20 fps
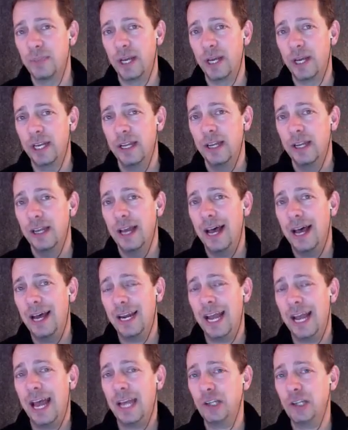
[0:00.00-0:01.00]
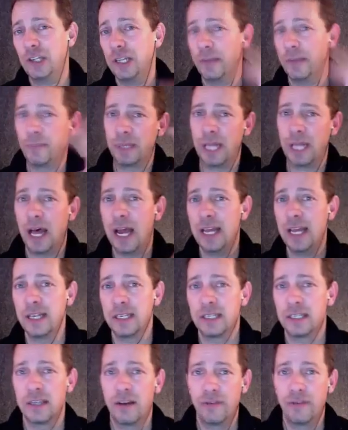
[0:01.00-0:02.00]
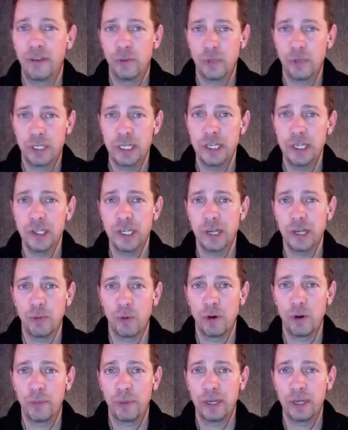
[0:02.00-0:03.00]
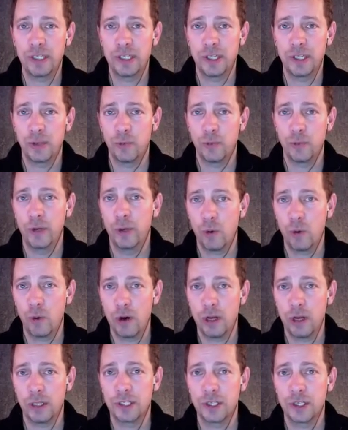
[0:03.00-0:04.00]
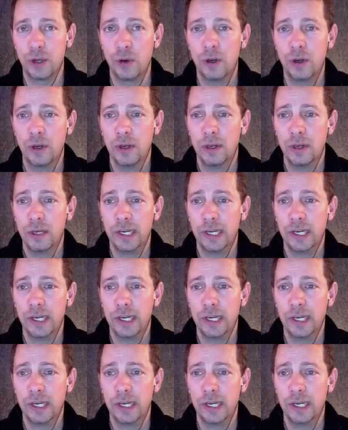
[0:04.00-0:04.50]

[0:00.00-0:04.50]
but how to actually apply the stuff that we're teaching in WordPress to the real world. So,